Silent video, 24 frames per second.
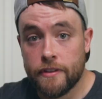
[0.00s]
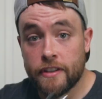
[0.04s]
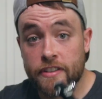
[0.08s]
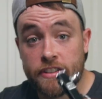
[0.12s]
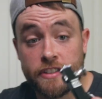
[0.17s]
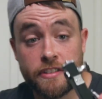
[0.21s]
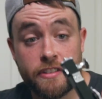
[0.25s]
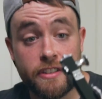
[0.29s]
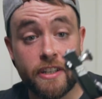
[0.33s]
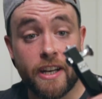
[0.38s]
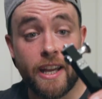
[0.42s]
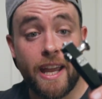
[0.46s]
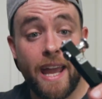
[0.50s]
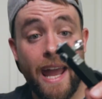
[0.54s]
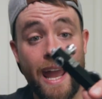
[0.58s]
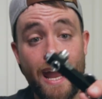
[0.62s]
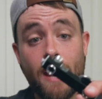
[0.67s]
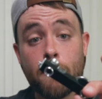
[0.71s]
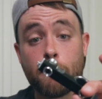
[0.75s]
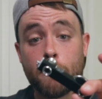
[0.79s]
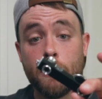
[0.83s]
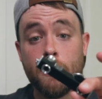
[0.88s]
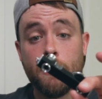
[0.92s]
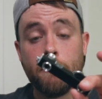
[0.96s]
This isn't a
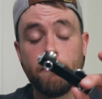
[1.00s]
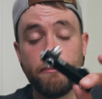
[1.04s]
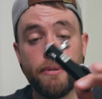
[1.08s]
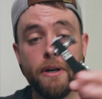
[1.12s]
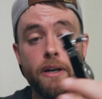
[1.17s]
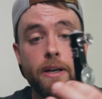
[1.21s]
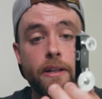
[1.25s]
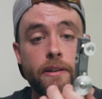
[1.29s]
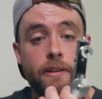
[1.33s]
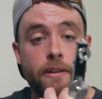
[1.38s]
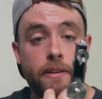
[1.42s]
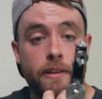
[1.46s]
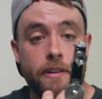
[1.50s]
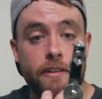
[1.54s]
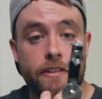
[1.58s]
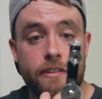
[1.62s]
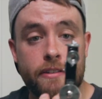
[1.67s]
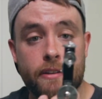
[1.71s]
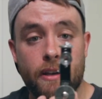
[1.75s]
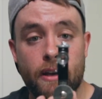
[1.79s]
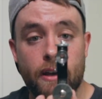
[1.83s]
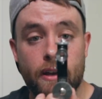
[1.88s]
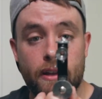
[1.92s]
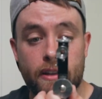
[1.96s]
camera, but
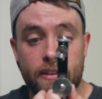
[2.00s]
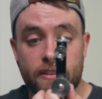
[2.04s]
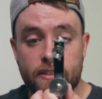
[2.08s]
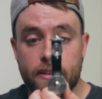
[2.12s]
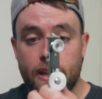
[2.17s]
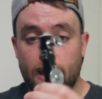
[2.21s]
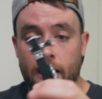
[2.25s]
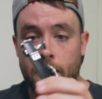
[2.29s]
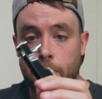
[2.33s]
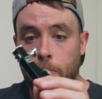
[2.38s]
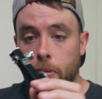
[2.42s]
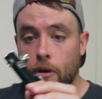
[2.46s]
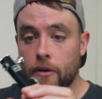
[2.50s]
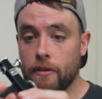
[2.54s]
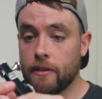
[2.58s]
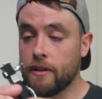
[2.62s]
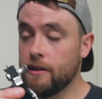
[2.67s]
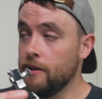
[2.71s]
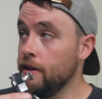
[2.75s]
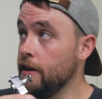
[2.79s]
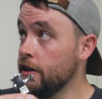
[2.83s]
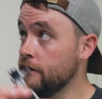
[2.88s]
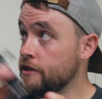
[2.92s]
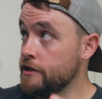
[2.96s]
this is kind of part of the
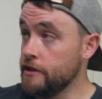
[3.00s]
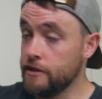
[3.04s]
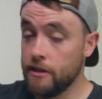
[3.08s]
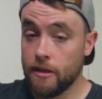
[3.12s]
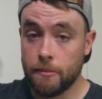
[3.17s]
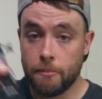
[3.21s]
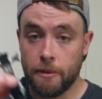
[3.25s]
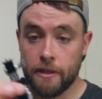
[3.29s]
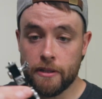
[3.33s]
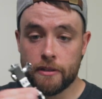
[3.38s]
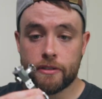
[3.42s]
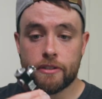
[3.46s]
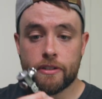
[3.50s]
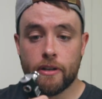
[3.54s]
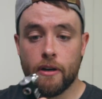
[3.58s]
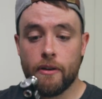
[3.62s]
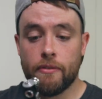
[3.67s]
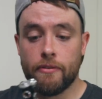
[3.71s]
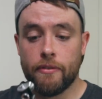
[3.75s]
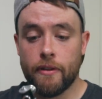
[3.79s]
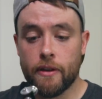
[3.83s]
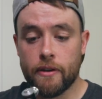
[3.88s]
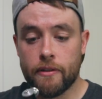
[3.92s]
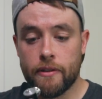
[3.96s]
collection up on the
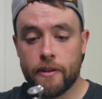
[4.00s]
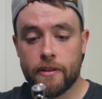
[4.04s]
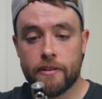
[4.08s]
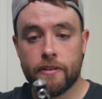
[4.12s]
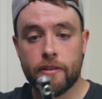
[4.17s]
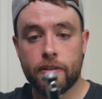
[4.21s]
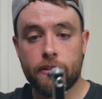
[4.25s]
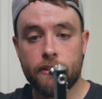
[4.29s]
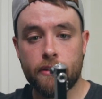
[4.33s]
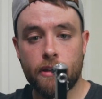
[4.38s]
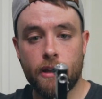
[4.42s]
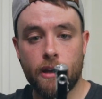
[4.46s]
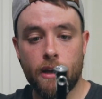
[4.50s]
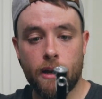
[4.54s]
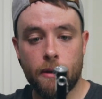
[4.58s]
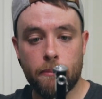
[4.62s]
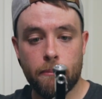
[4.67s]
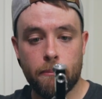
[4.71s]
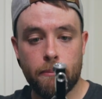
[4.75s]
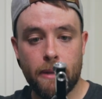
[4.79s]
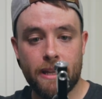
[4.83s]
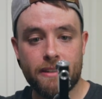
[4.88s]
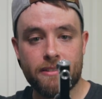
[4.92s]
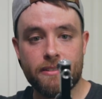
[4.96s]
shelf there. This is
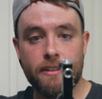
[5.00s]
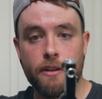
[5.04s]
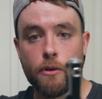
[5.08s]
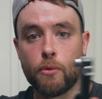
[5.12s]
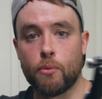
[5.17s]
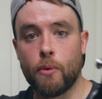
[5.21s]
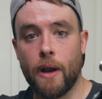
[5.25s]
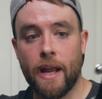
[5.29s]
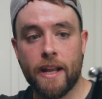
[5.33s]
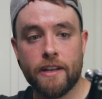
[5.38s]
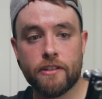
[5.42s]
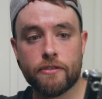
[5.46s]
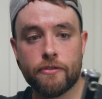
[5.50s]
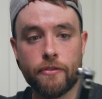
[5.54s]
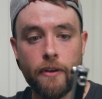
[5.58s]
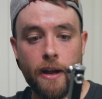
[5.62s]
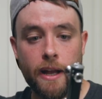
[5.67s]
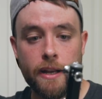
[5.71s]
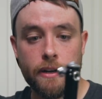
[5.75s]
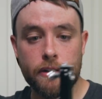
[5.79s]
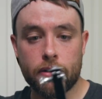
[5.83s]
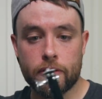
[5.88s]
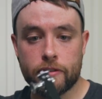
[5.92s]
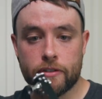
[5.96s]
basically a
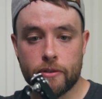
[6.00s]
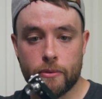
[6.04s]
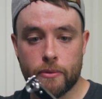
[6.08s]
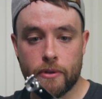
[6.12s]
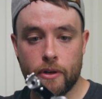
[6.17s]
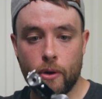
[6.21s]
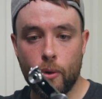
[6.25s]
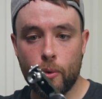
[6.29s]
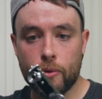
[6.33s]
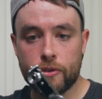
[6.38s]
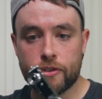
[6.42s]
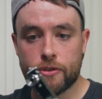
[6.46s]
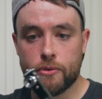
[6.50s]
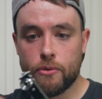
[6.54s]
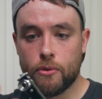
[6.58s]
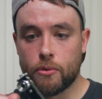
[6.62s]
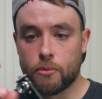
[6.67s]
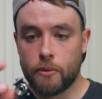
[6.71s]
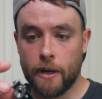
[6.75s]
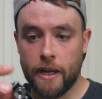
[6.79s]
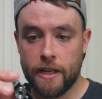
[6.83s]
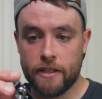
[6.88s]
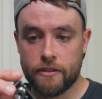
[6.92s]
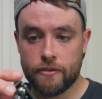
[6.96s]
rangefinder, so an old school
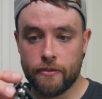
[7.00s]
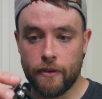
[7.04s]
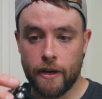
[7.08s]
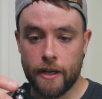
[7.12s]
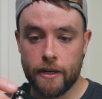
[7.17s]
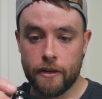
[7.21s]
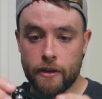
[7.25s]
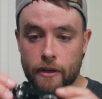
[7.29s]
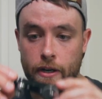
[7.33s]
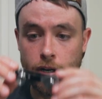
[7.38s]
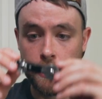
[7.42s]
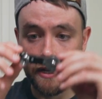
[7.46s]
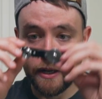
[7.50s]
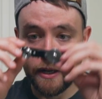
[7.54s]
rangefinder.